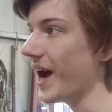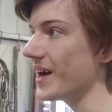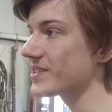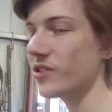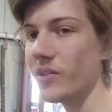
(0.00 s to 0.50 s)

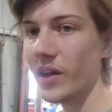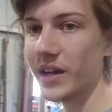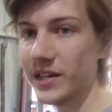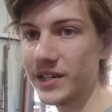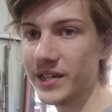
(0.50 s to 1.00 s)
it's not
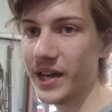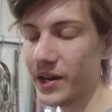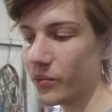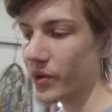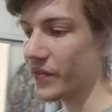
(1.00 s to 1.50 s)
like I can get
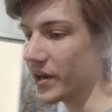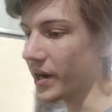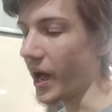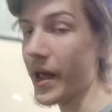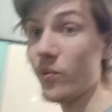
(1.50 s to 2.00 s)
it within
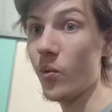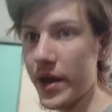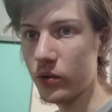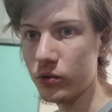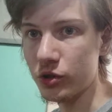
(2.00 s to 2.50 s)
a
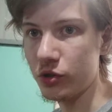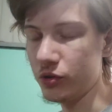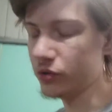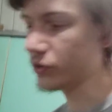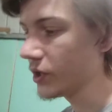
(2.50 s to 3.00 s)
week or
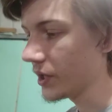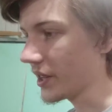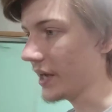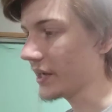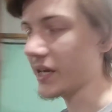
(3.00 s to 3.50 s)
two, the
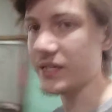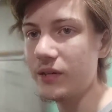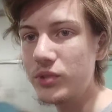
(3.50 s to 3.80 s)
head gasket.